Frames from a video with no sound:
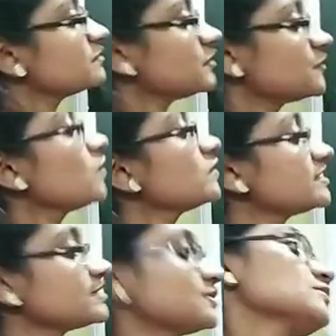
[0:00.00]
before
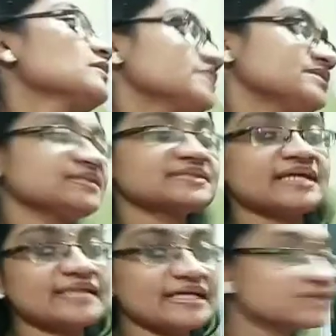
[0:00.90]
this 2006,
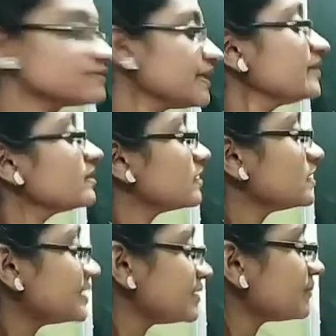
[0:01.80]
and that's why
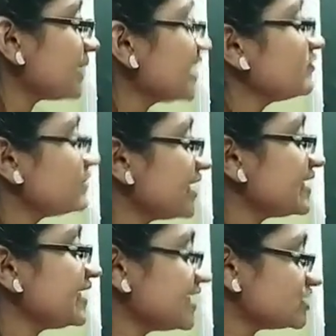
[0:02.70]
my
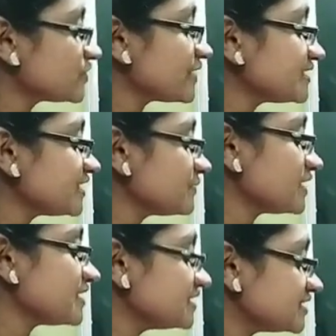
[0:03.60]
very educated
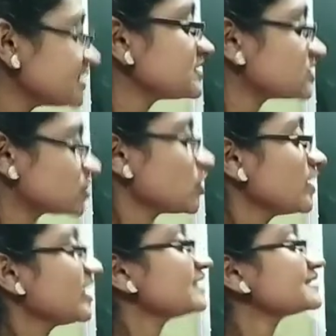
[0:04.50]
mother just shown
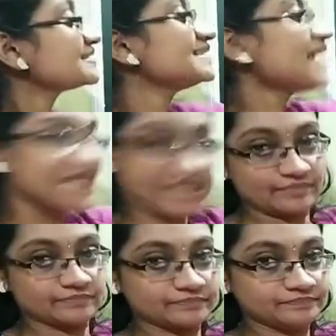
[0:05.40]
us
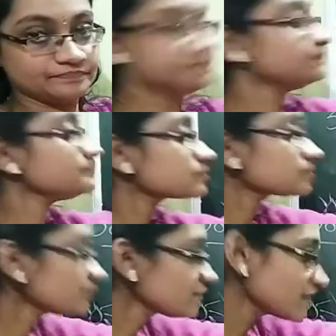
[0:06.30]
9.
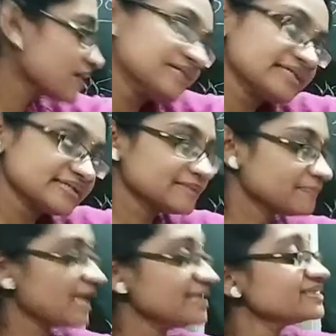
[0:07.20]
And there is a
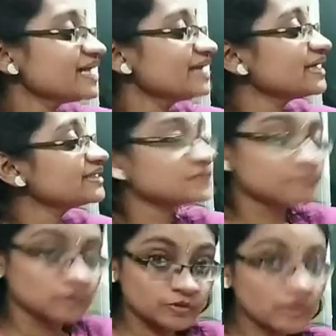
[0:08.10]
planet, and that is
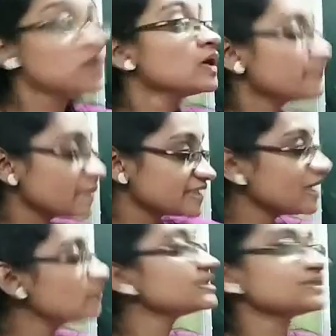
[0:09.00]
Pluto, but
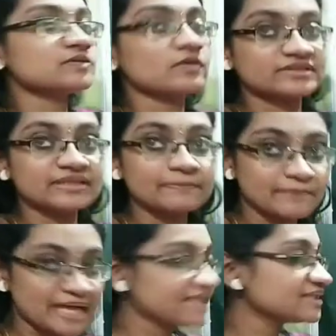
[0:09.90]
now it is not the
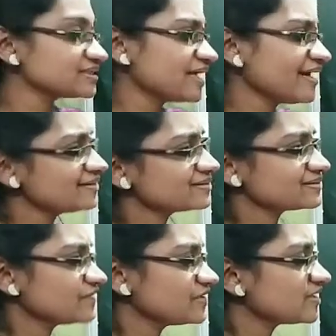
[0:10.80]
planet. And
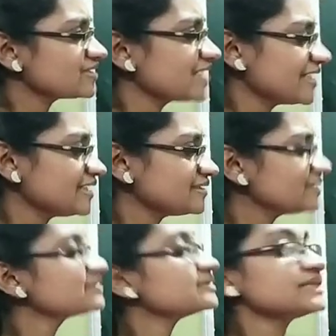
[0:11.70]
when you are studying
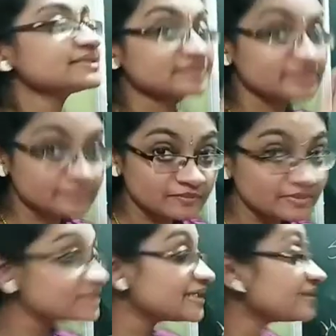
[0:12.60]
this, just
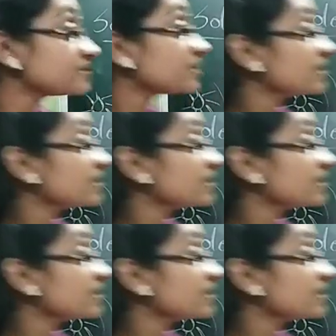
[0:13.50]
remember that